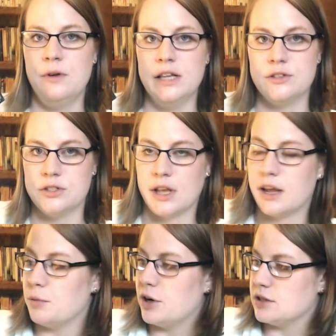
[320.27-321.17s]
as soon as I got
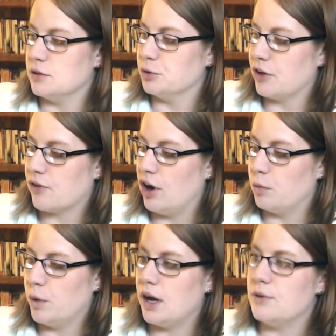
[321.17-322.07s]
the Barnes & Noble gift card
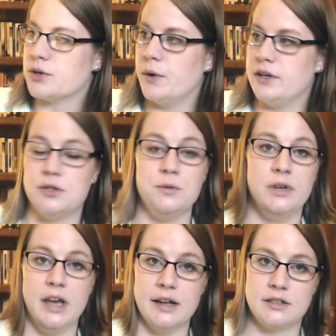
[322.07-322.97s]
what I was going to
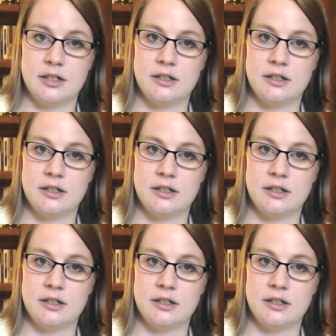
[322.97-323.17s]
get